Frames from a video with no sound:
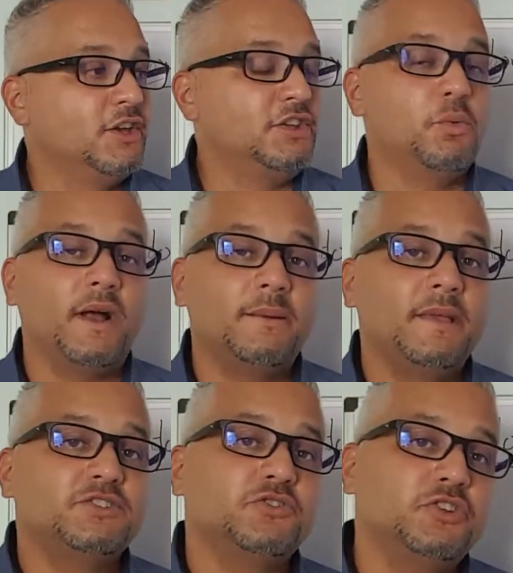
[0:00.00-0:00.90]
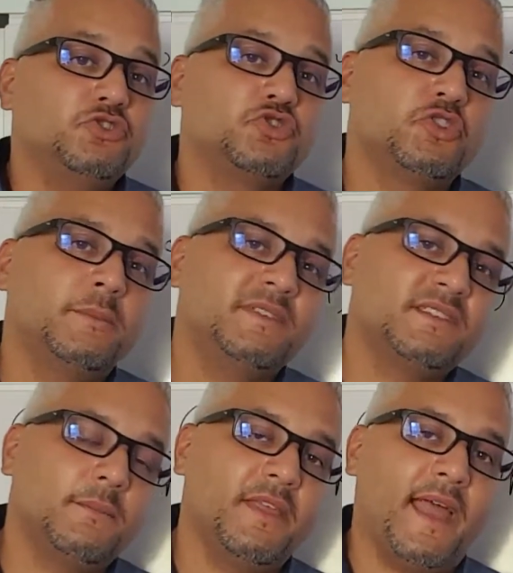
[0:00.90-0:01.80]
You want to make sure you trim
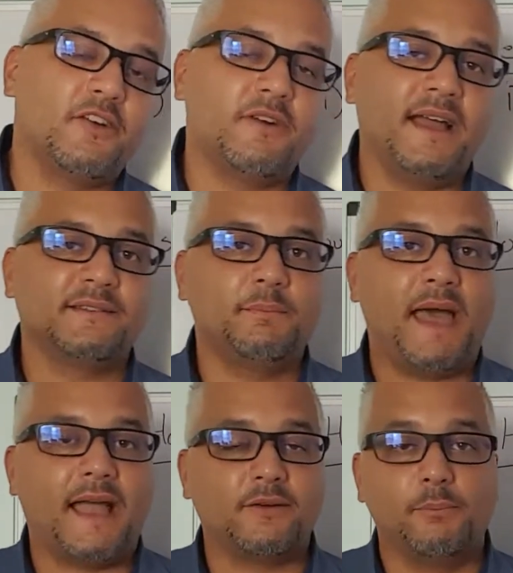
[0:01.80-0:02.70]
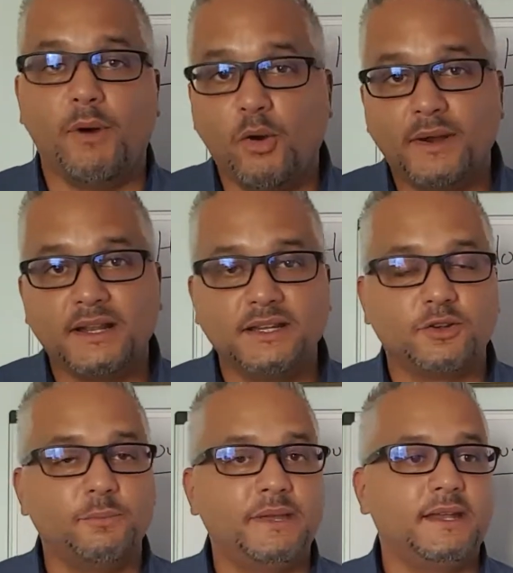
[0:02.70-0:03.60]
some of that grass back, mow it a
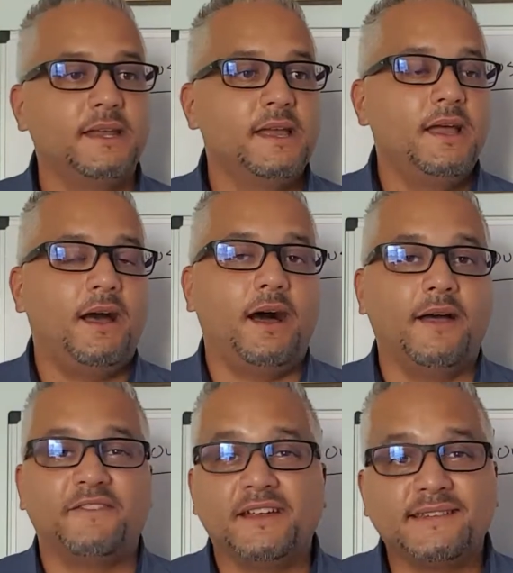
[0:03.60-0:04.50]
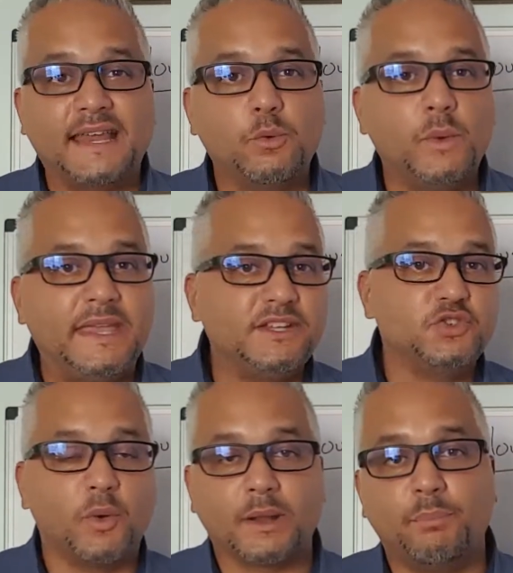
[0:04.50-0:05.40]
little bit. If there's any weeds,
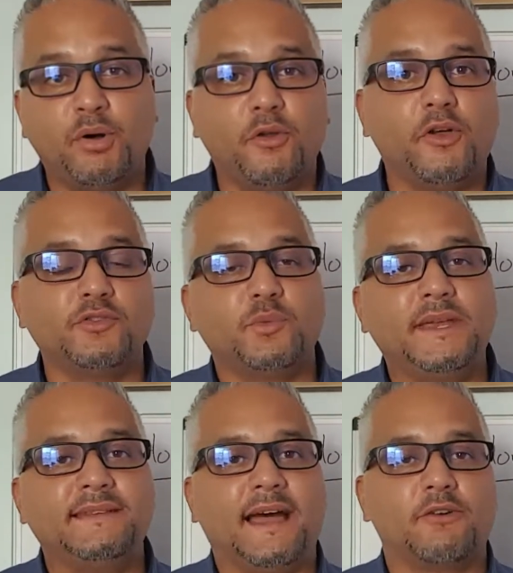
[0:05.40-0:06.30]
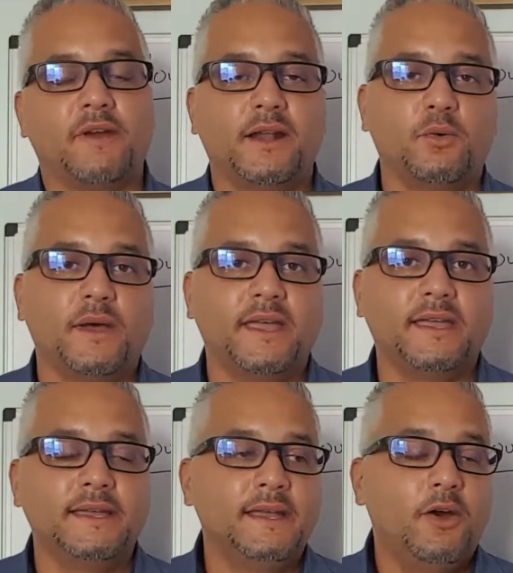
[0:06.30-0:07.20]
you want to pull those weeds out right
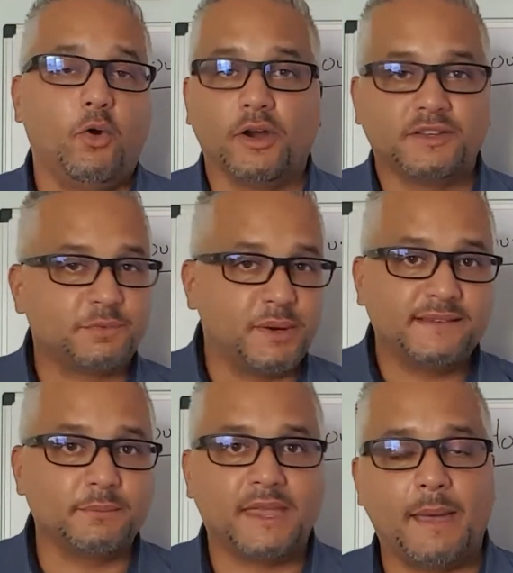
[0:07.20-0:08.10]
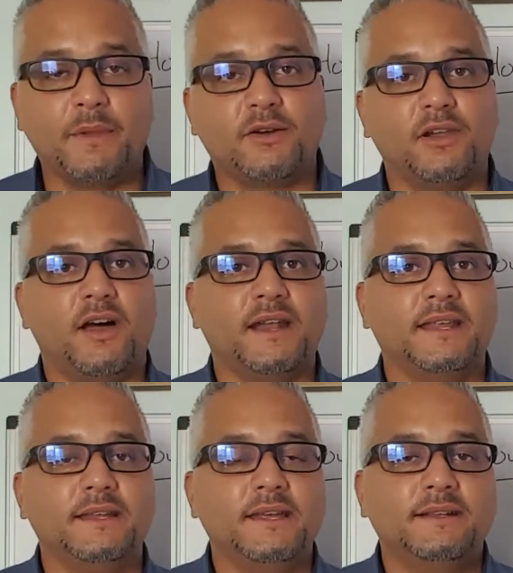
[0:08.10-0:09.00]
away, or spray some chemical on
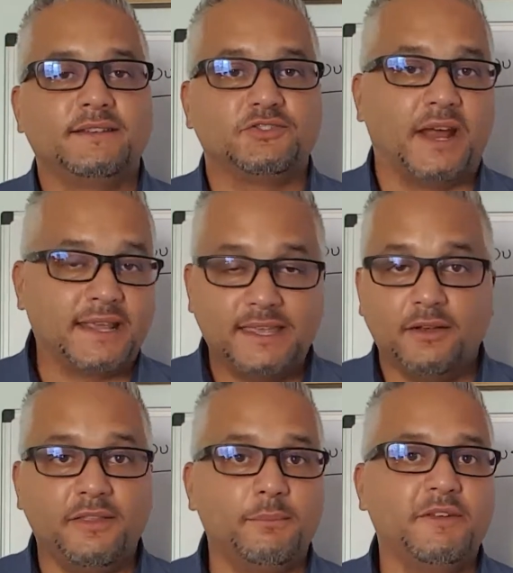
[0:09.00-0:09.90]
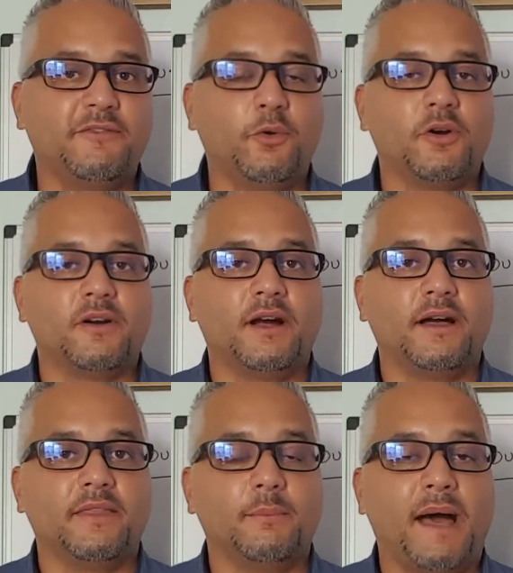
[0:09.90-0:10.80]
it to try to kill them before
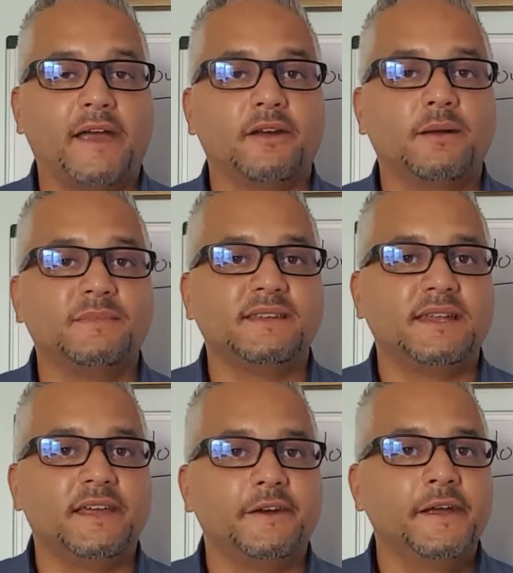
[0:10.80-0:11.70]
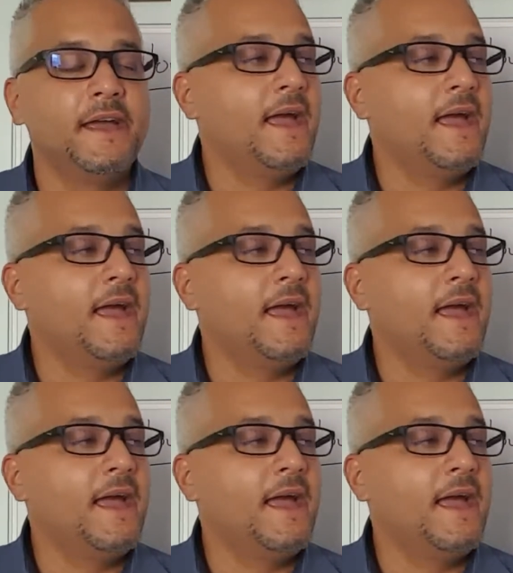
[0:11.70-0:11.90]
the buyer comes in there.